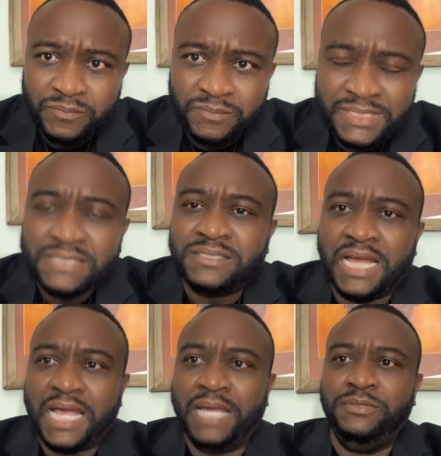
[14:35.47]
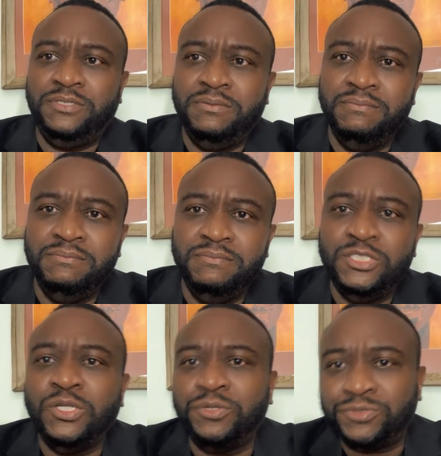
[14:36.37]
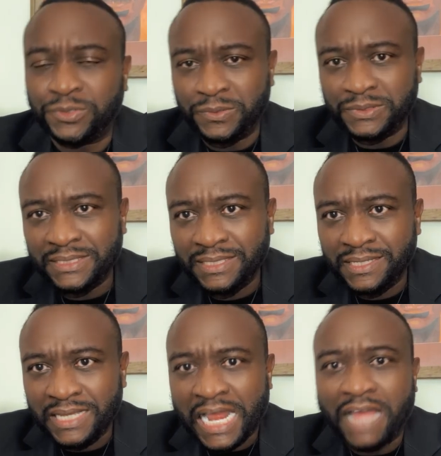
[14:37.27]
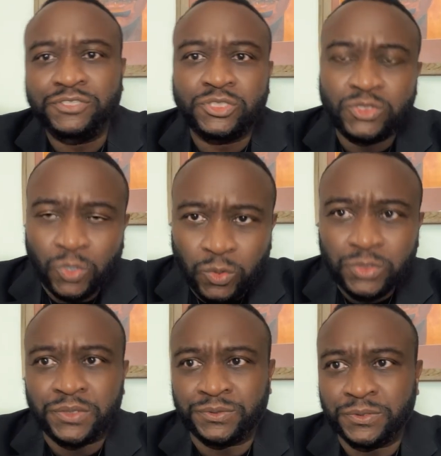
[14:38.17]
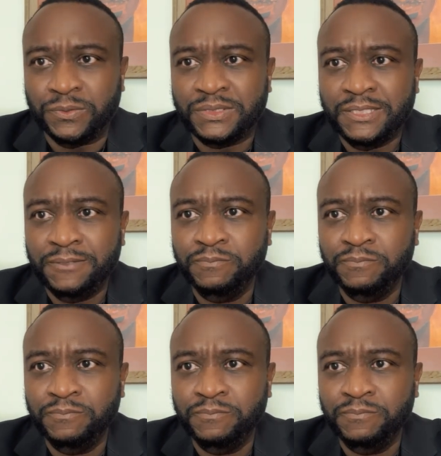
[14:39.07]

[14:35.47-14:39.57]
It's time to know the truth, and I've just told you the truth.